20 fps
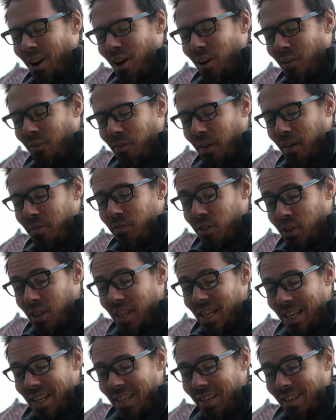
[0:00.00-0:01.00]

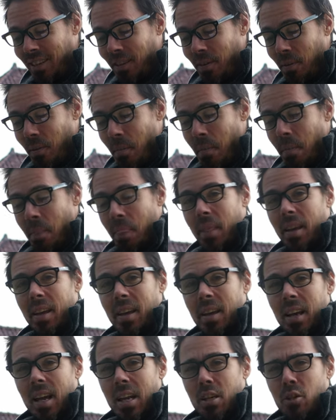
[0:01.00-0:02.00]
R5C,
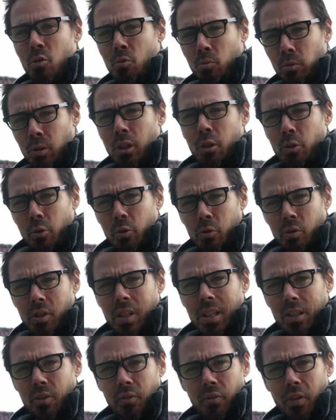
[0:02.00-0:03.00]
and you lose
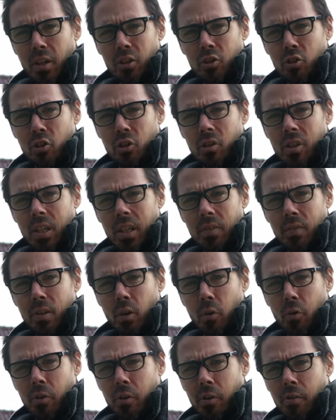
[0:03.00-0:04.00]
these functions. Even
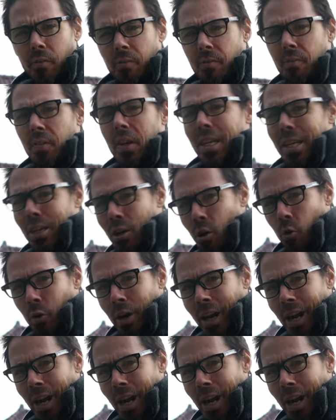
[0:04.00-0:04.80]
though they're video